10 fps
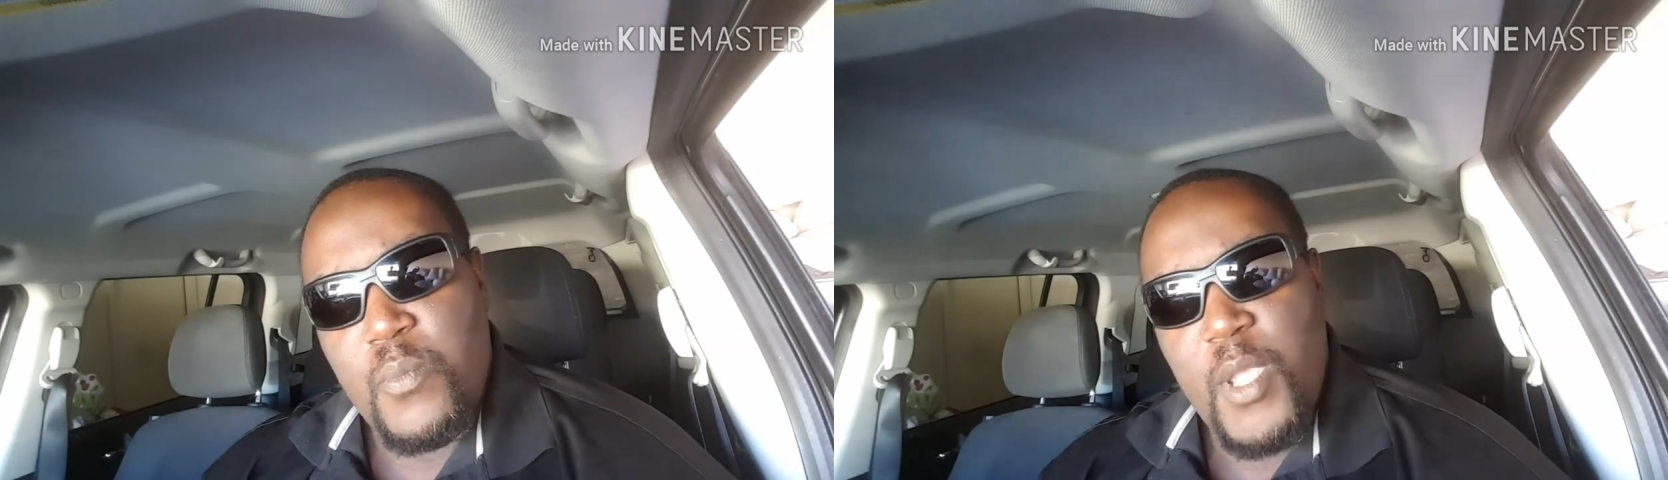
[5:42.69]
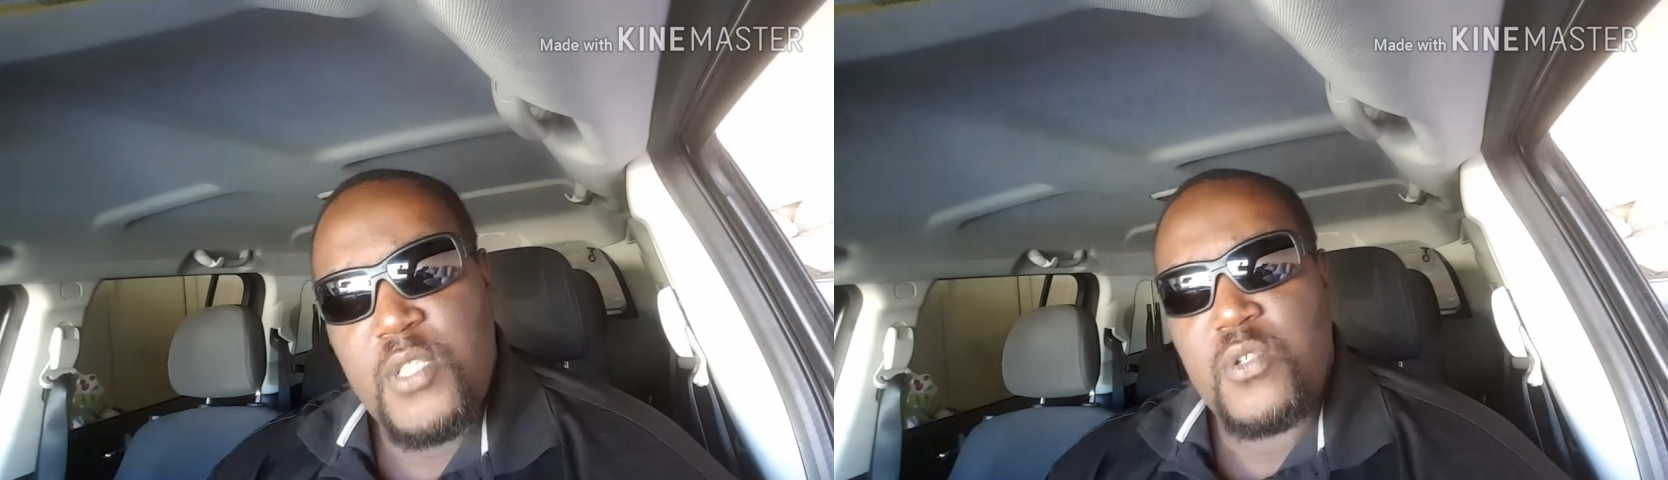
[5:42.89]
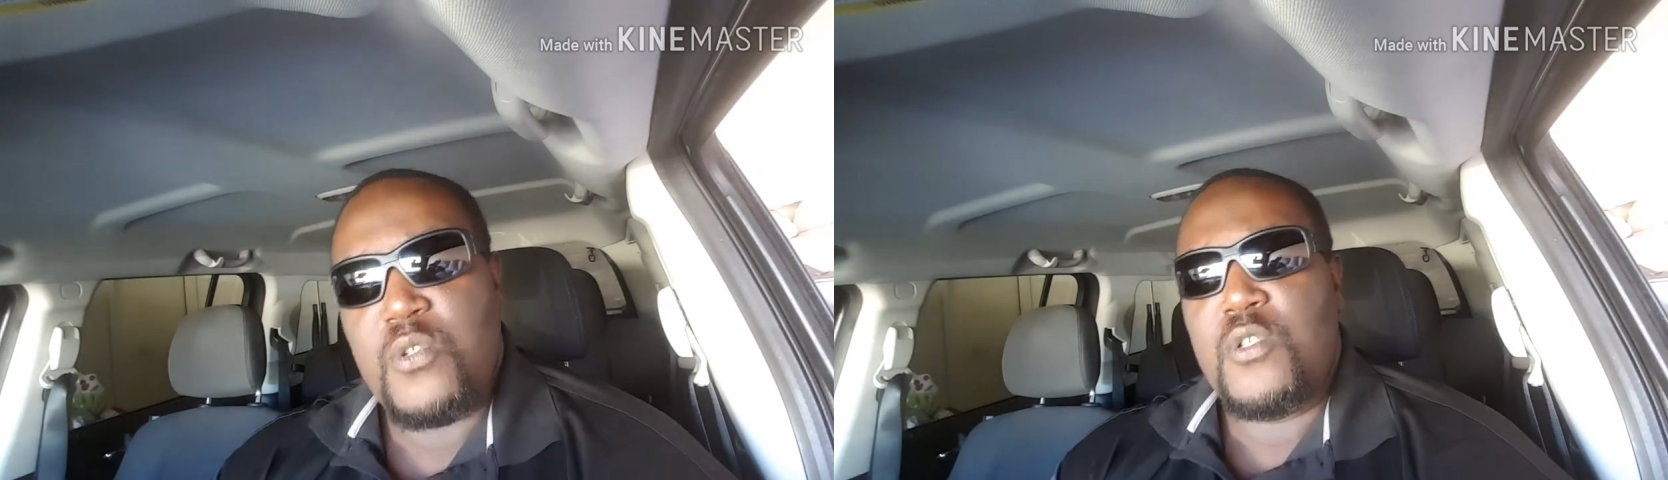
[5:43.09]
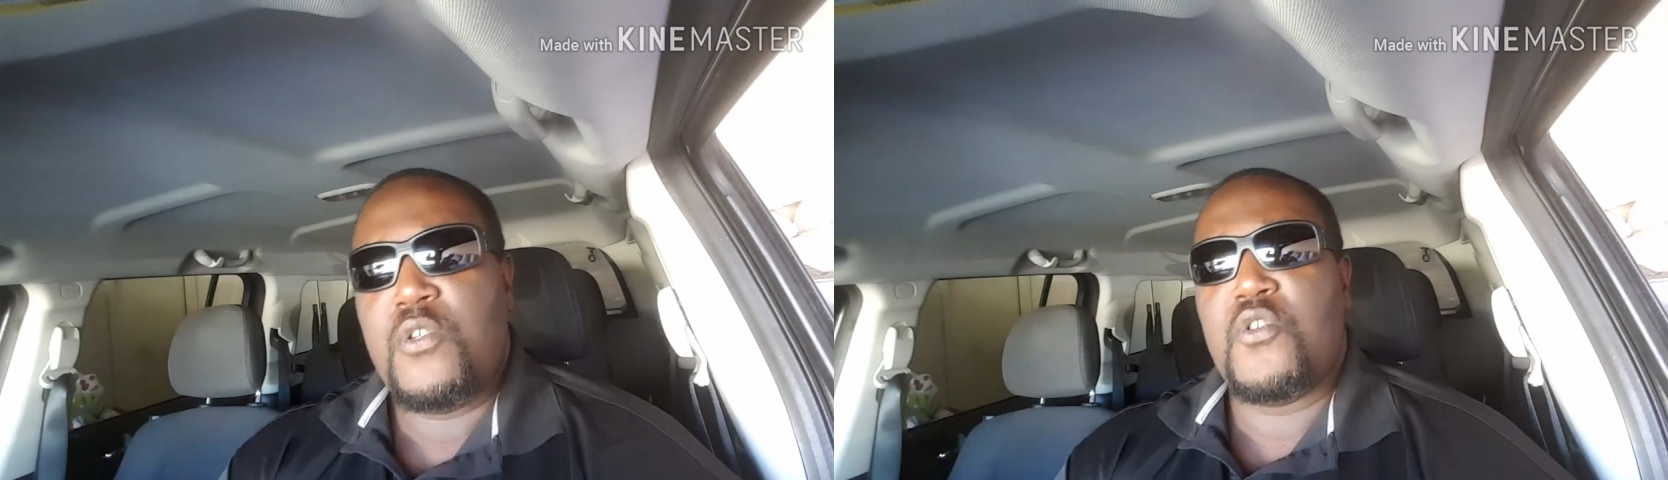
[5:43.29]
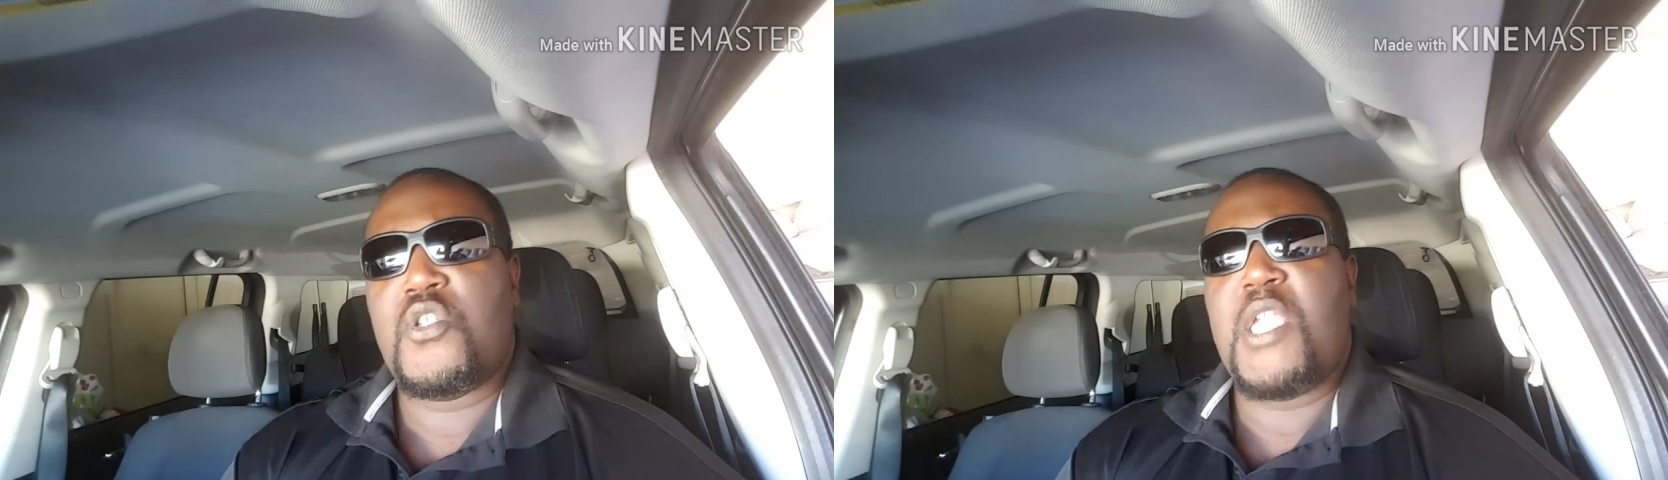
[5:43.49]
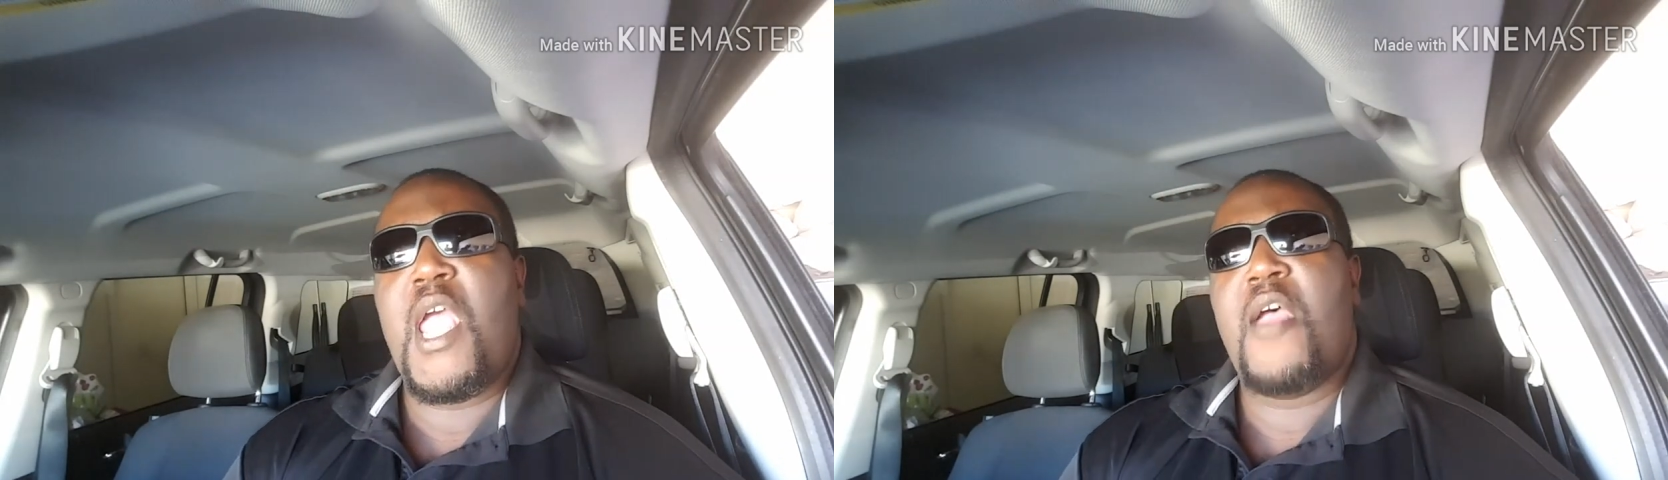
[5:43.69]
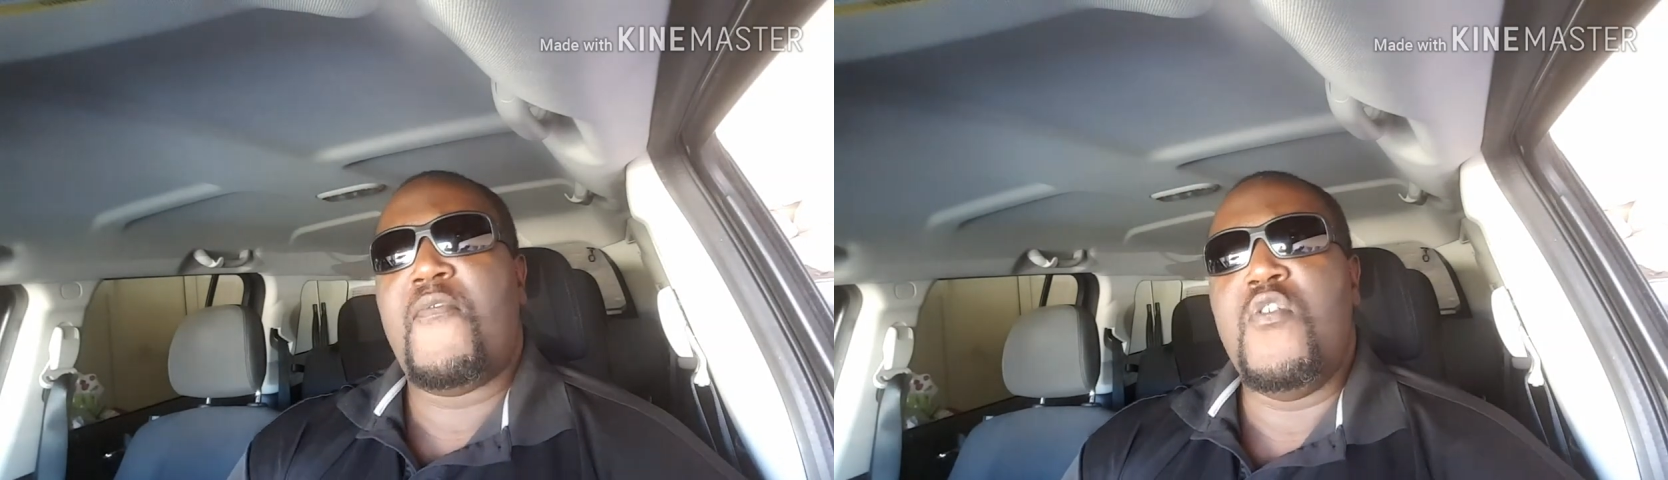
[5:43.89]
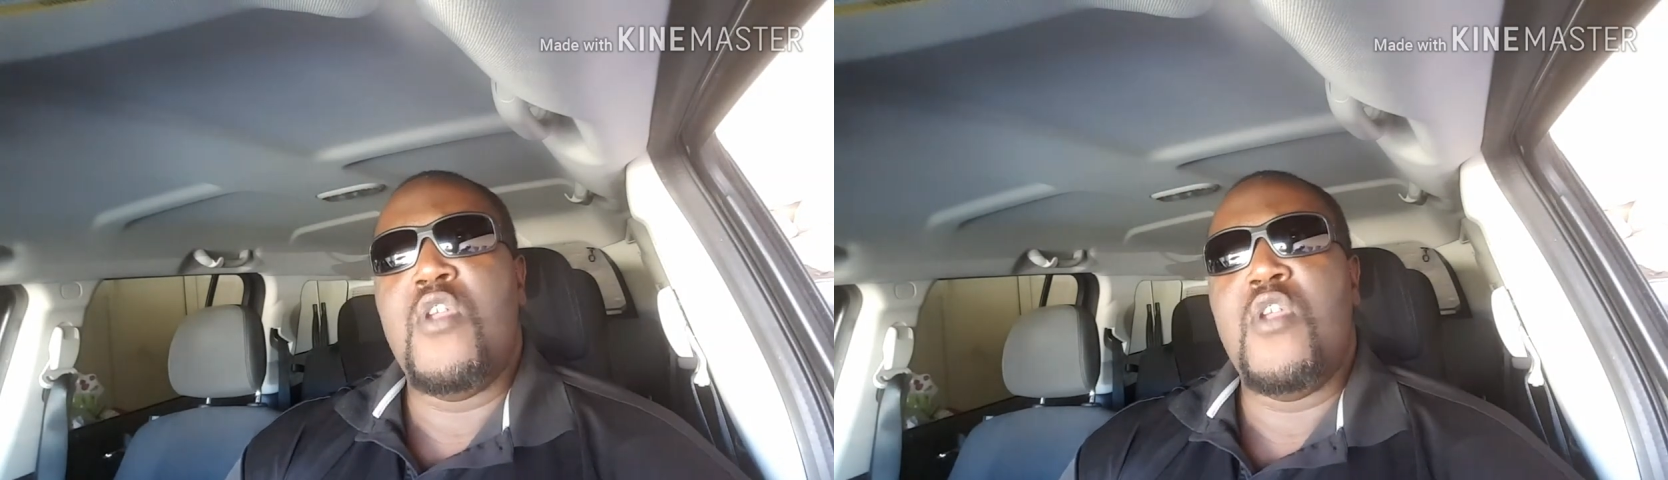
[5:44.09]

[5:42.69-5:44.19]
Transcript: Make sure your staff